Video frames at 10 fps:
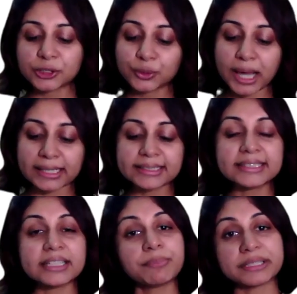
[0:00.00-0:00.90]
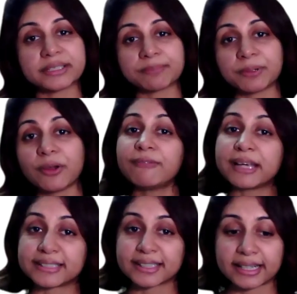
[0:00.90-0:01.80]
So that is the principle of
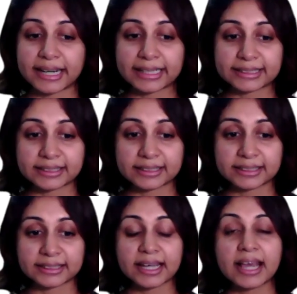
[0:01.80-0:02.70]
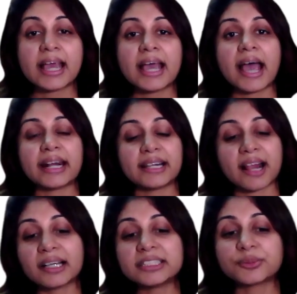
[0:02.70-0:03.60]
interconnectedness. And
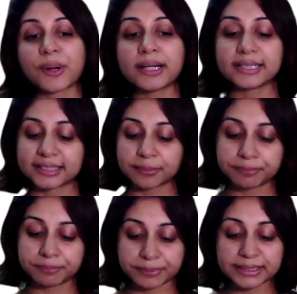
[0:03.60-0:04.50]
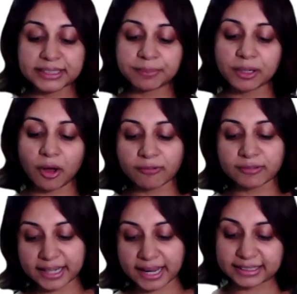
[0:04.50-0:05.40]
last one is the principle of
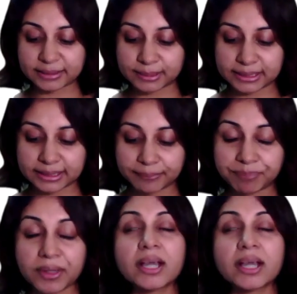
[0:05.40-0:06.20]
directability.